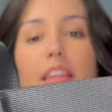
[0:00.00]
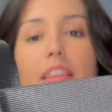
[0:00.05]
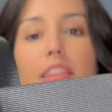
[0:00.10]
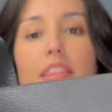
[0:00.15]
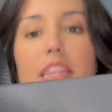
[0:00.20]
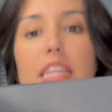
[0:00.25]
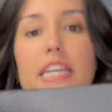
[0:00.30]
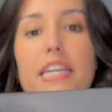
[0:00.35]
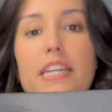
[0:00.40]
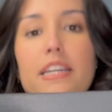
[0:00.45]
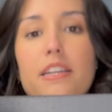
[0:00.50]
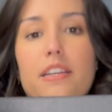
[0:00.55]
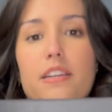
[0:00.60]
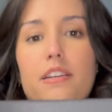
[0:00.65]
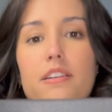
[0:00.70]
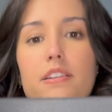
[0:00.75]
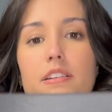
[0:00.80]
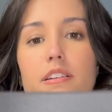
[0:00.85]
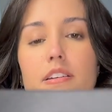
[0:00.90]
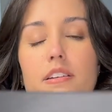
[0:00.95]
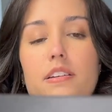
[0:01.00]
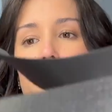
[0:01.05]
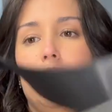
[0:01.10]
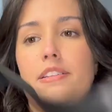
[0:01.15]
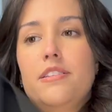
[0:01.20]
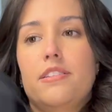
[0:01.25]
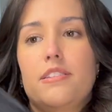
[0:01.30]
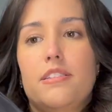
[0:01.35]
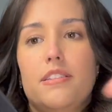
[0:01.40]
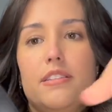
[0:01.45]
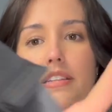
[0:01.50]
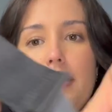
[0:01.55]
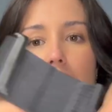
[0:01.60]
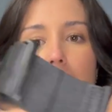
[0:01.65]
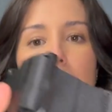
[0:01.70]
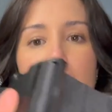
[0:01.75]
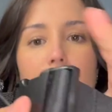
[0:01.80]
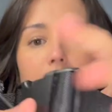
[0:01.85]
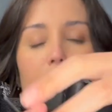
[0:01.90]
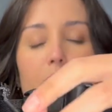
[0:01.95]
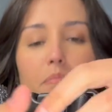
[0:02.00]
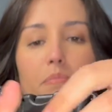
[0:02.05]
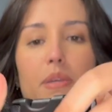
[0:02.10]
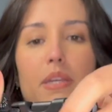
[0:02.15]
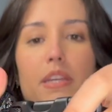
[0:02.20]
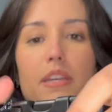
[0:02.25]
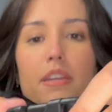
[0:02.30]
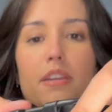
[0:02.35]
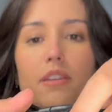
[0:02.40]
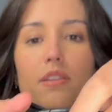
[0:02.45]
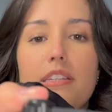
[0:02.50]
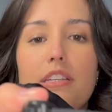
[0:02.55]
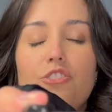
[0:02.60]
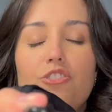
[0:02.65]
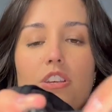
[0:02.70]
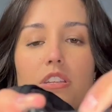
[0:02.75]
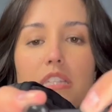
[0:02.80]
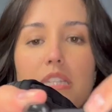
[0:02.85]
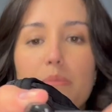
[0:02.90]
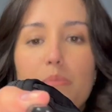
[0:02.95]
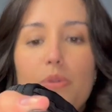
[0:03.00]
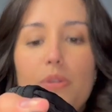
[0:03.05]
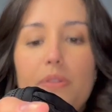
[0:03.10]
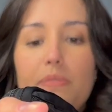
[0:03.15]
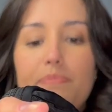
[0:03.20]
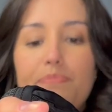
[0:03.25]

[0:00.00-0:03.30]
thick, and they can be adjustable.